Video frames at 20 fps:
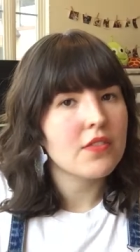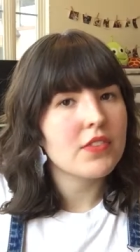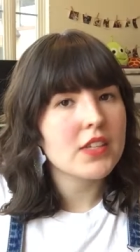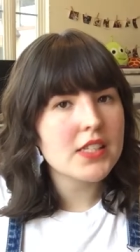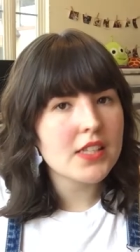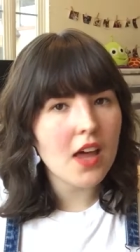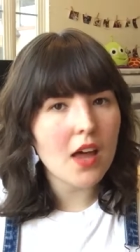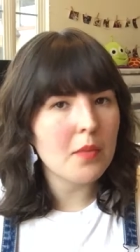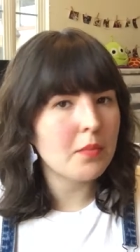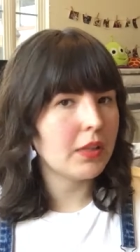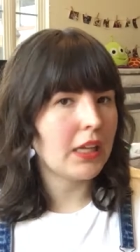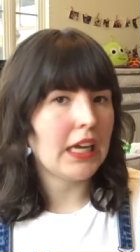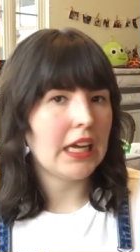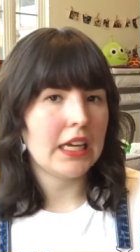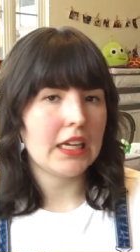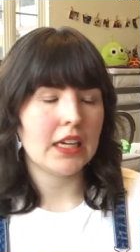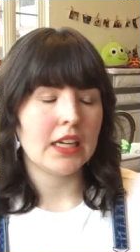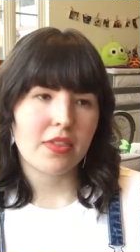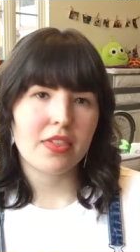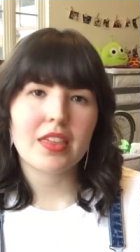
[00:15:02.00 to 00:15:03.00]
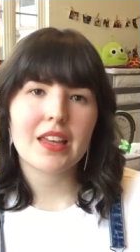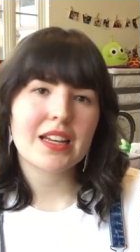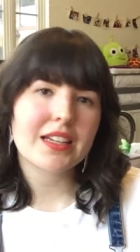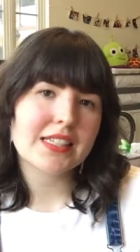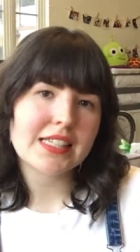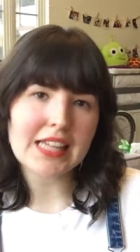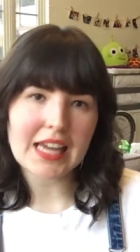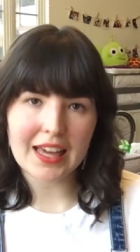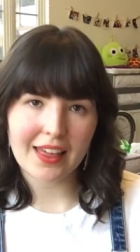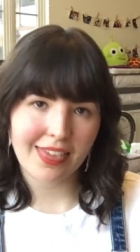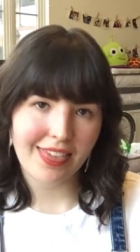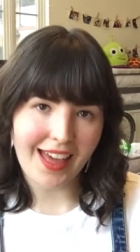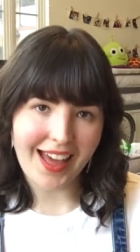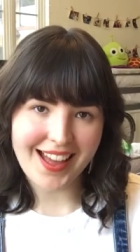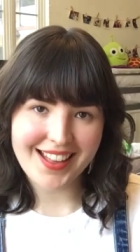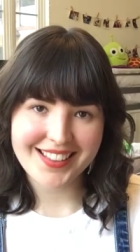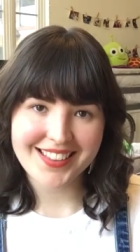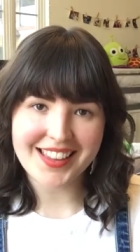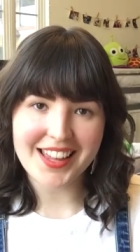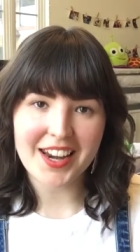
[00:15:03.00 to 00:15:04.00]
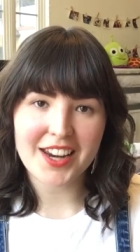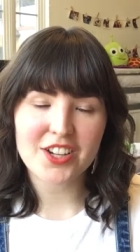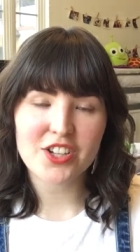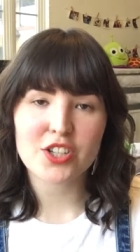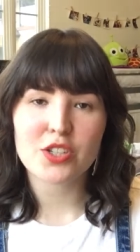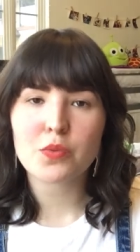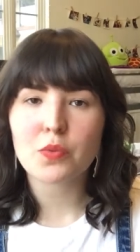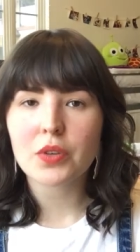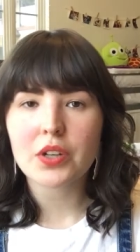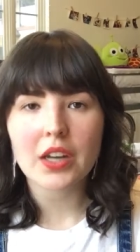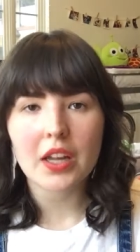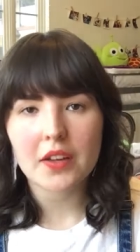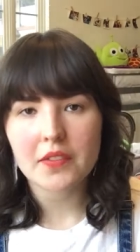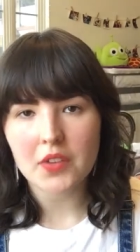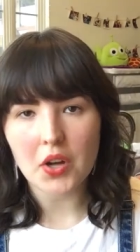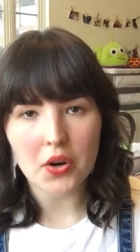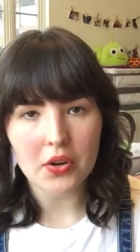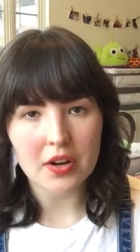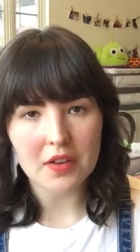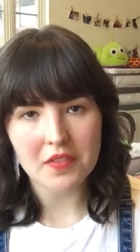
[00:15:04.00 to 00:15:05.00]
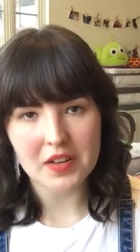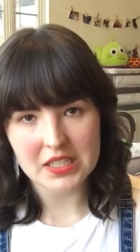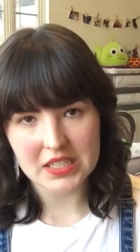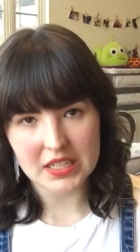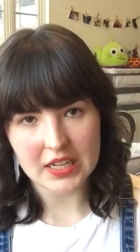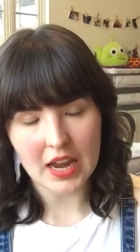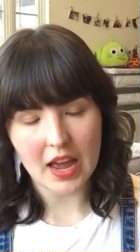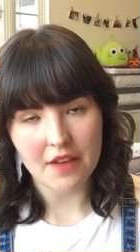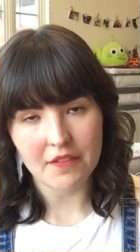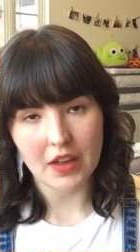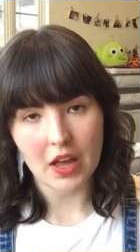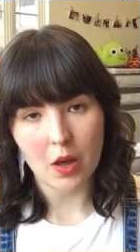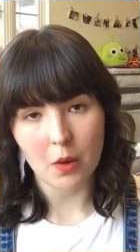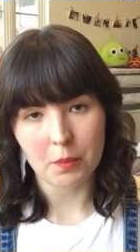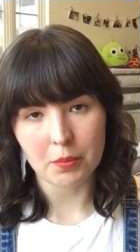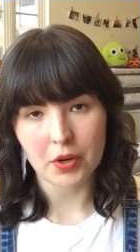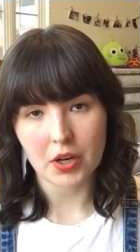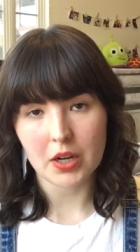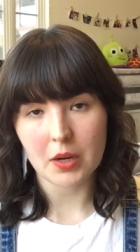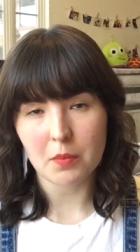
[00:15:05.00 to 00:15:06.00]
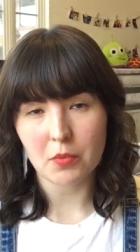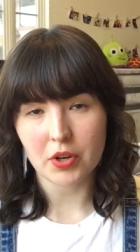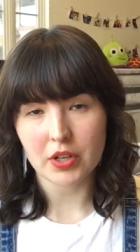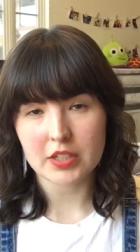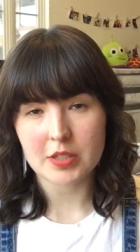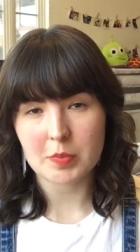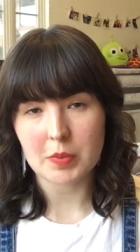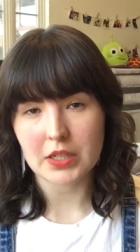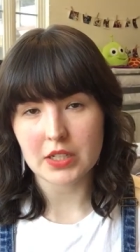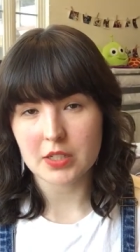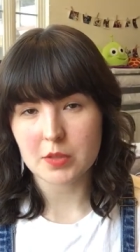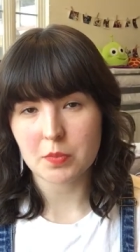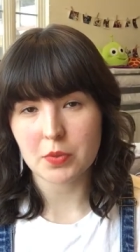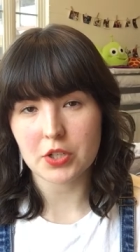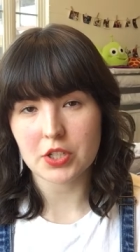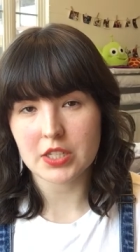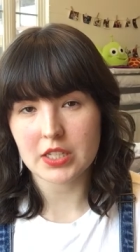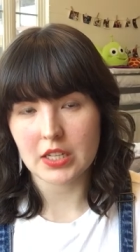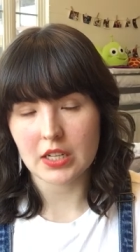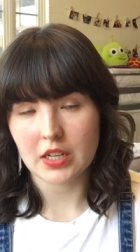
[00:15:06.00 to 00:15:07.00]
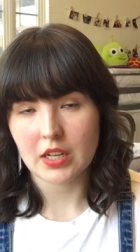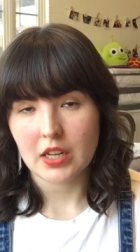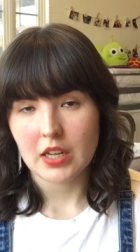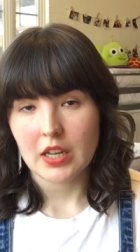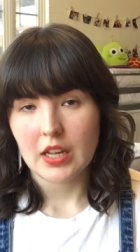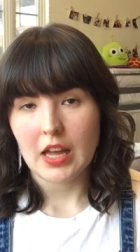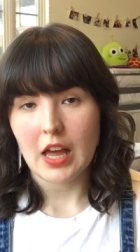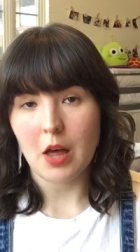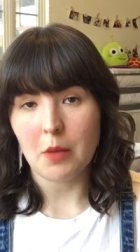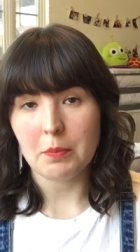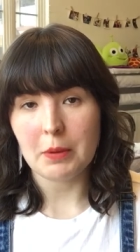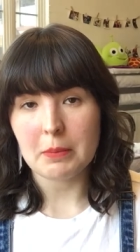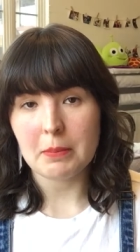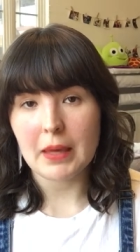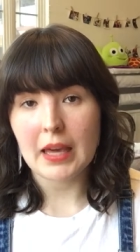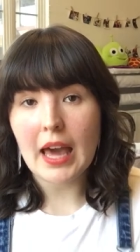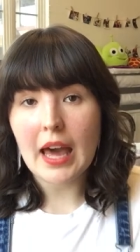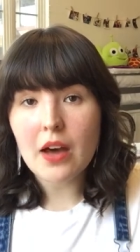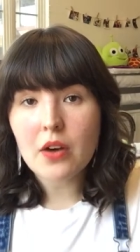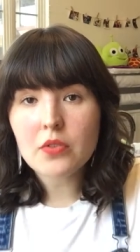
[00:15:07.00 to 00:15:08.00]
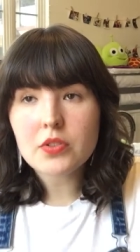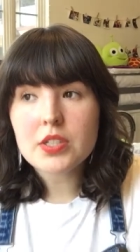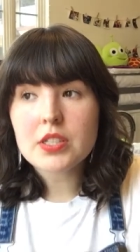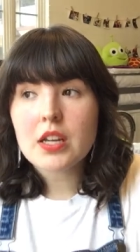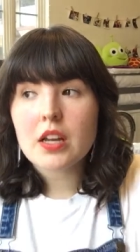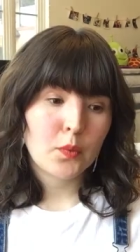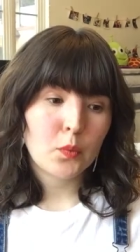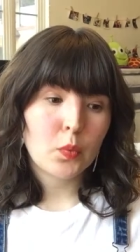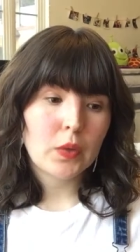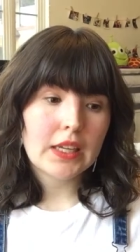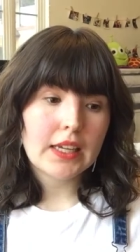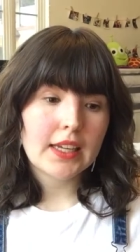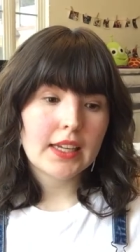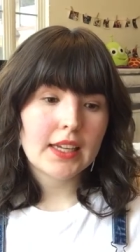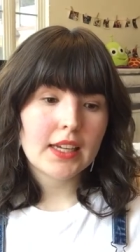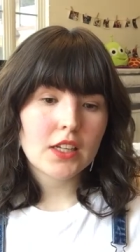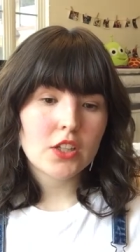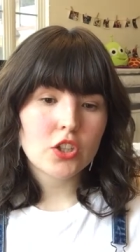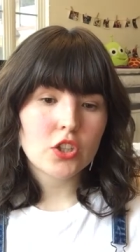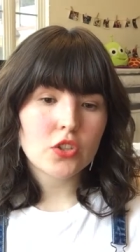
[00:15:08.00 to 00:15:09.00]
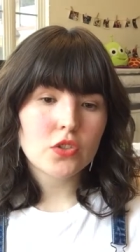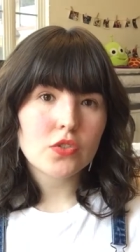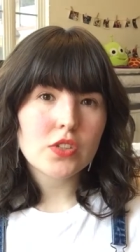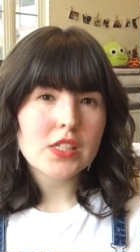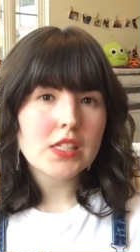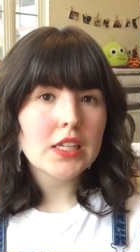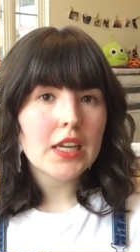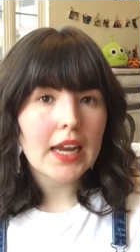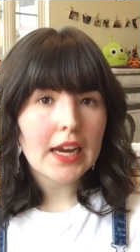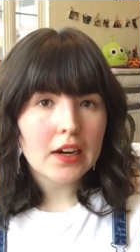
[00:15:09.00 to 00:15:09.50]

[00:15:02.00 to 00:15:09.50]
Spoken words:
of the saw blade. Things like that I just wouldn't have known if I didn't have a helper and a more experienced person helping me out. We used an